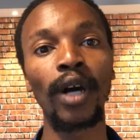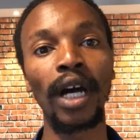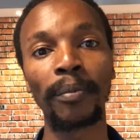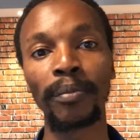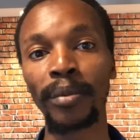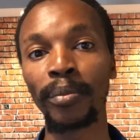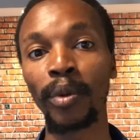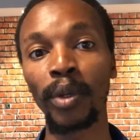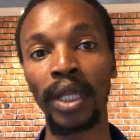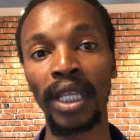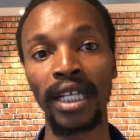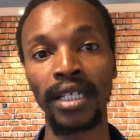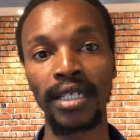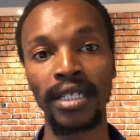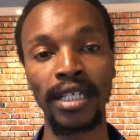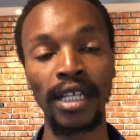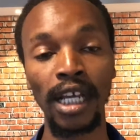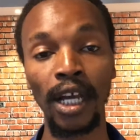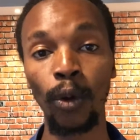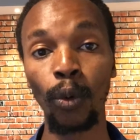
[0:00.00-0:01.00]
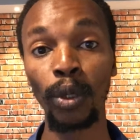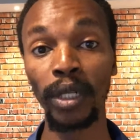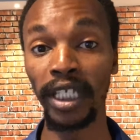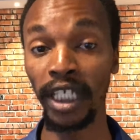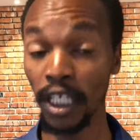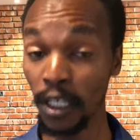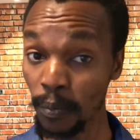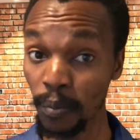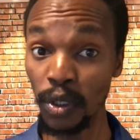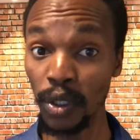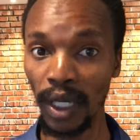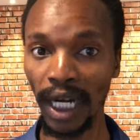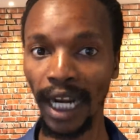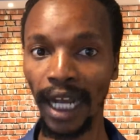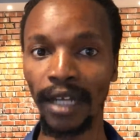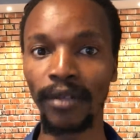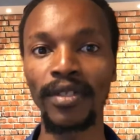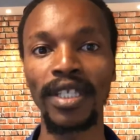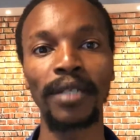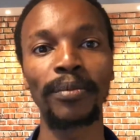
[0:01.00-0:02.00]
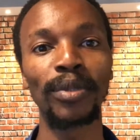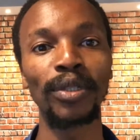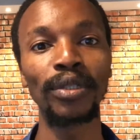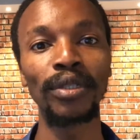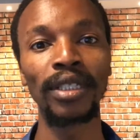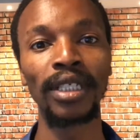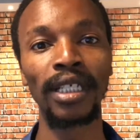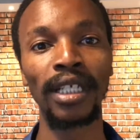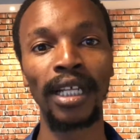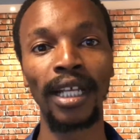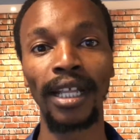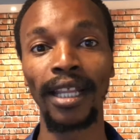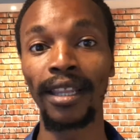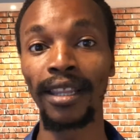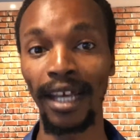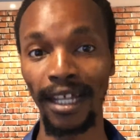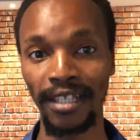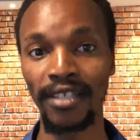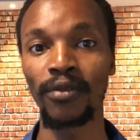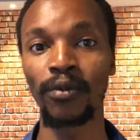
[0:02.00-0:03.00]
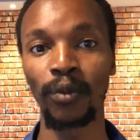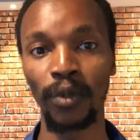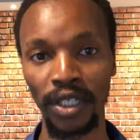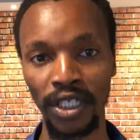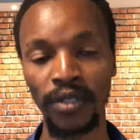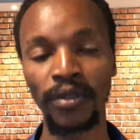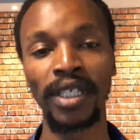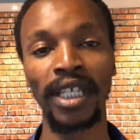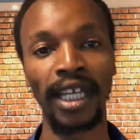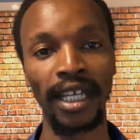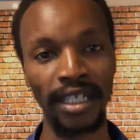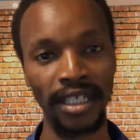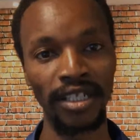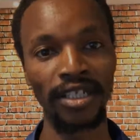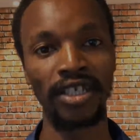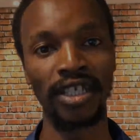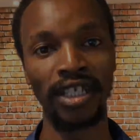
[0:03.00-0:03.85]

are people that will keep you accountable. That's what you get in